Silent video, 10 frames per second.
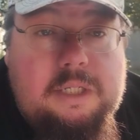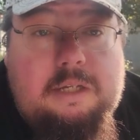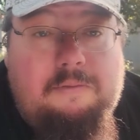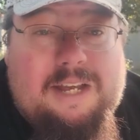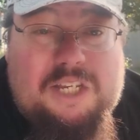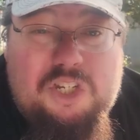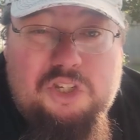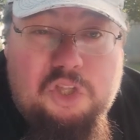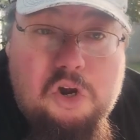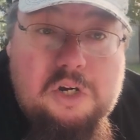because if I
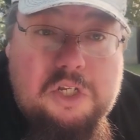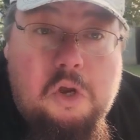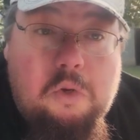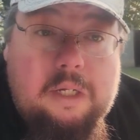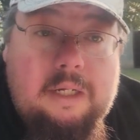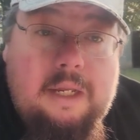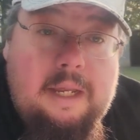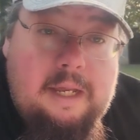start talking,